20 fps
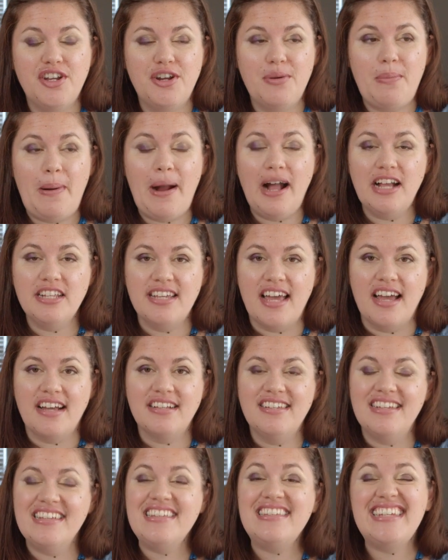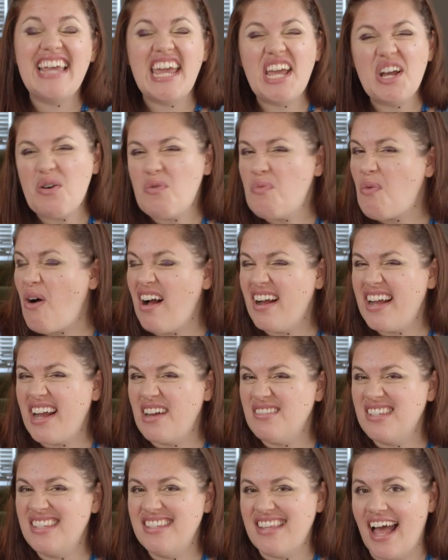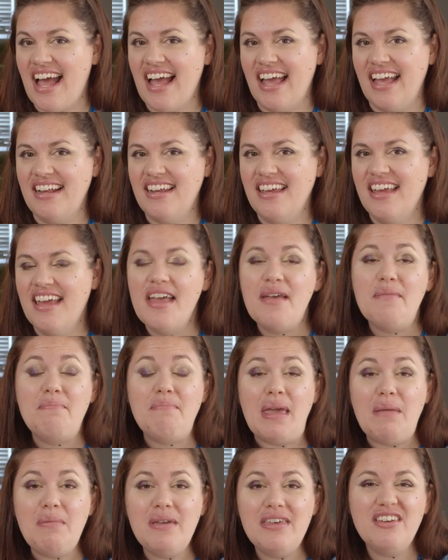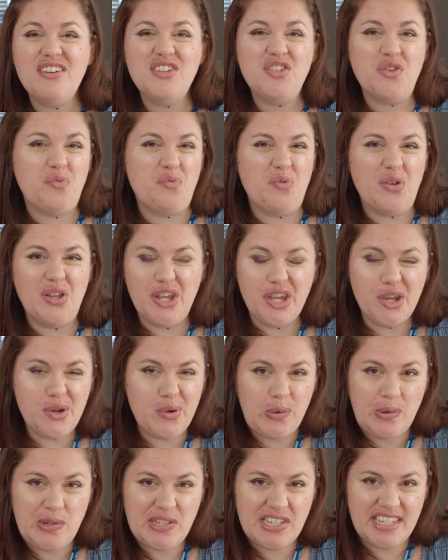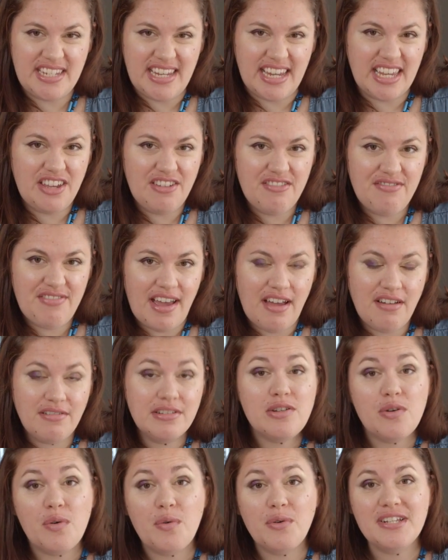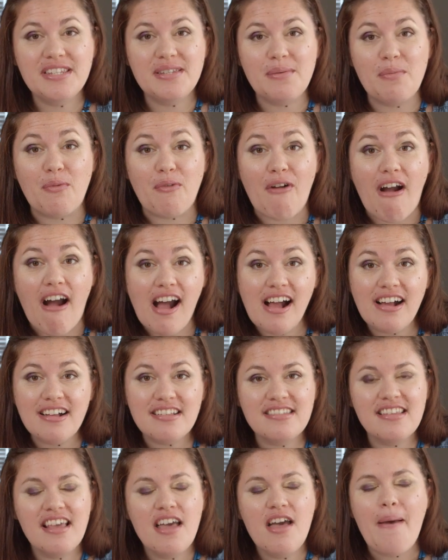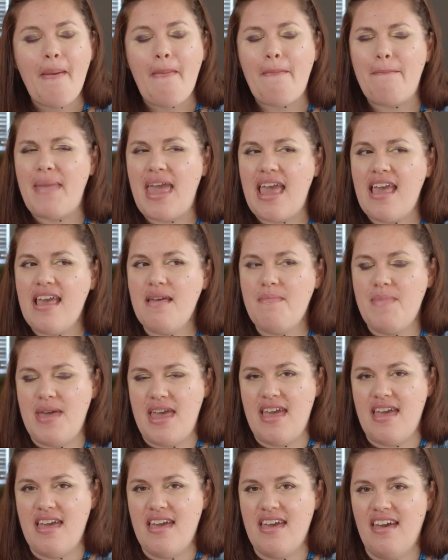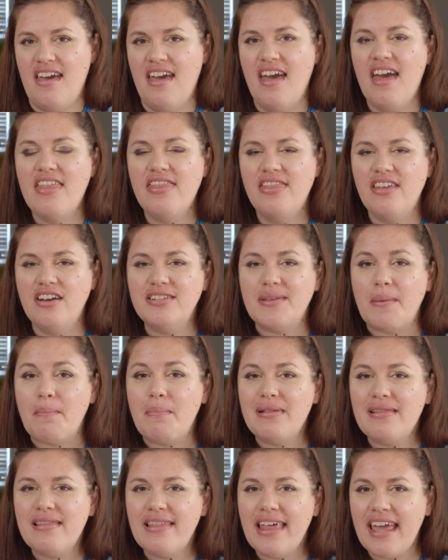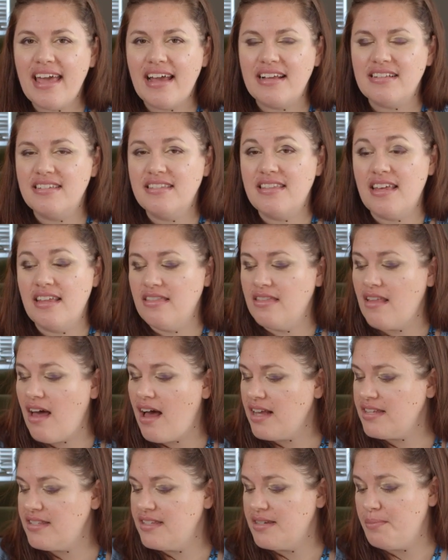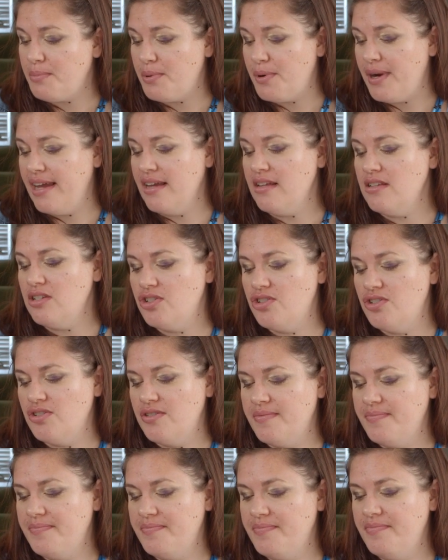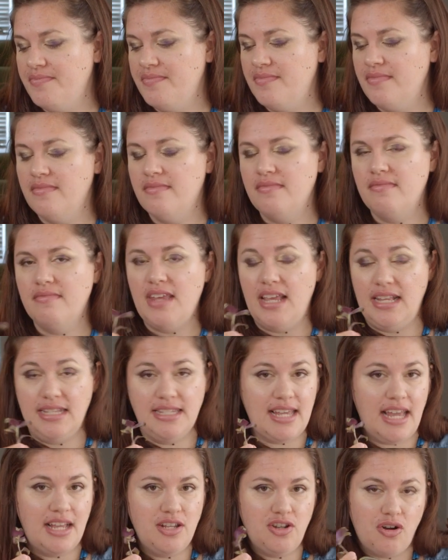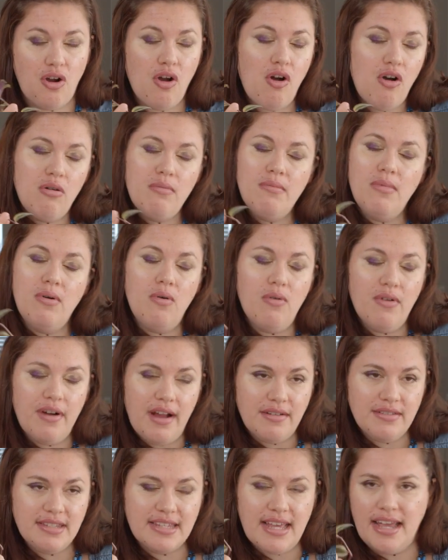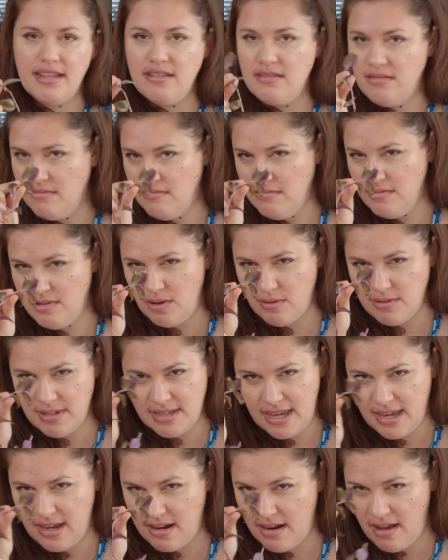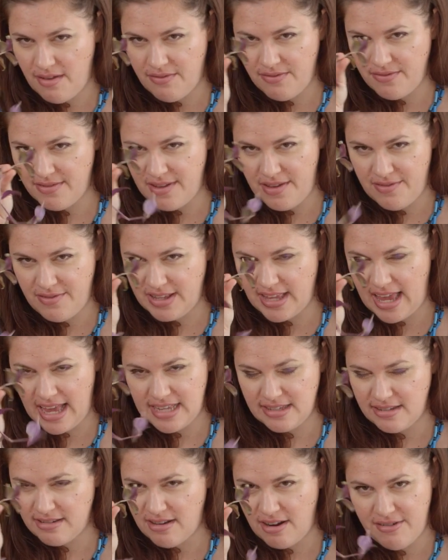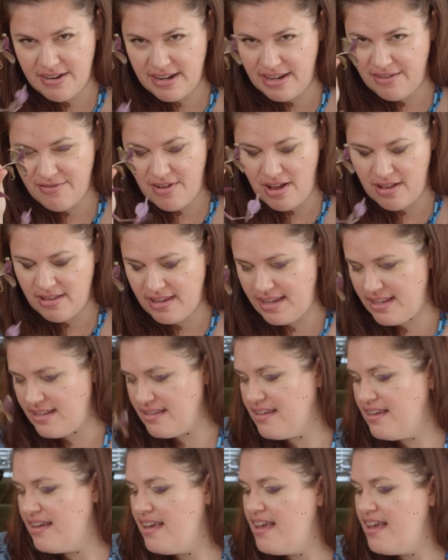your project is take a walk outside. Maybe there's a really cool stick you found or some rocks. Maybe there's a plant that lost a branch inside your home or outside. Don't take it off if it hasn't already fallen.